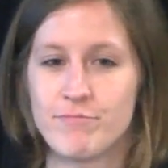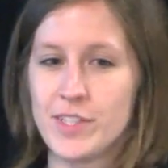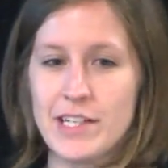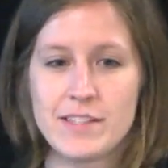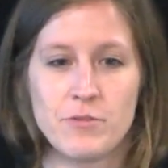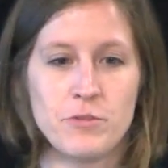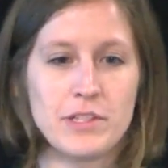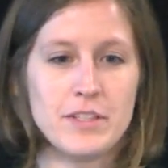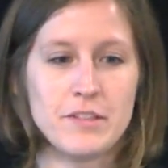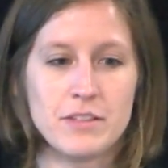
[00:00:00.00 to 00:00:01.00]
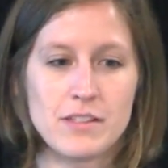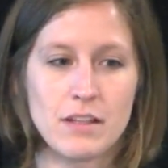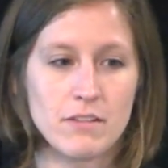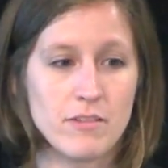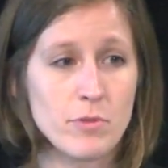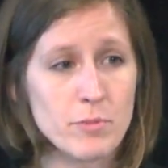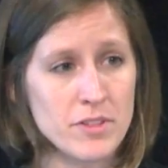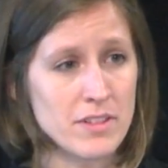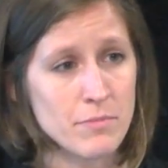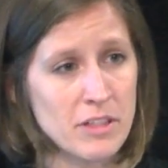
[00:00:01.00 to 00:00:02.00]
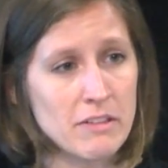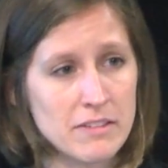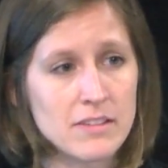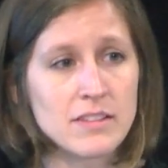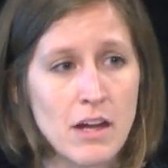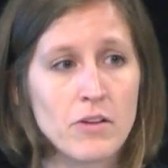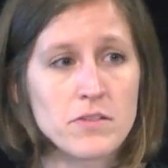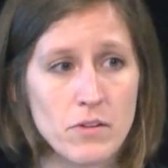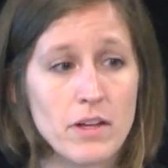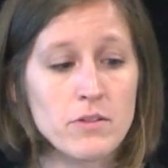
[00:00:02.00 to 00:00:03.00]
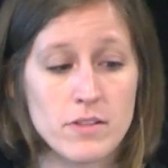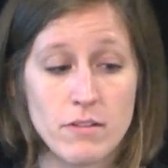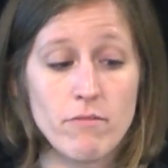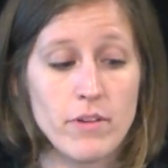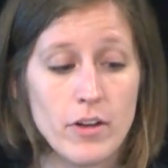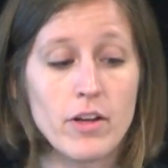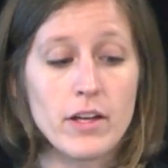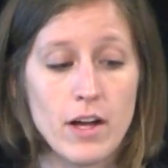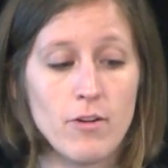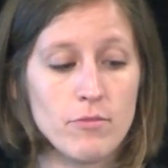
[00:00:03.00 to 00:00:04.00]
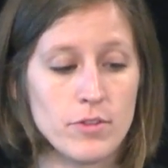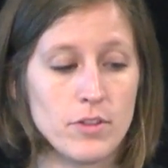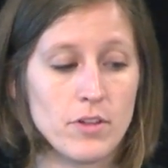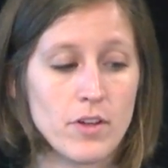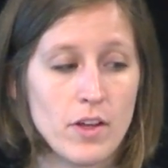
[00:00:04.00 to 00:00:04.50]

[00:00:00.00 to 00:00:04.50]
The last thing we want to do is like leave people's experiences out. So that was a very helpful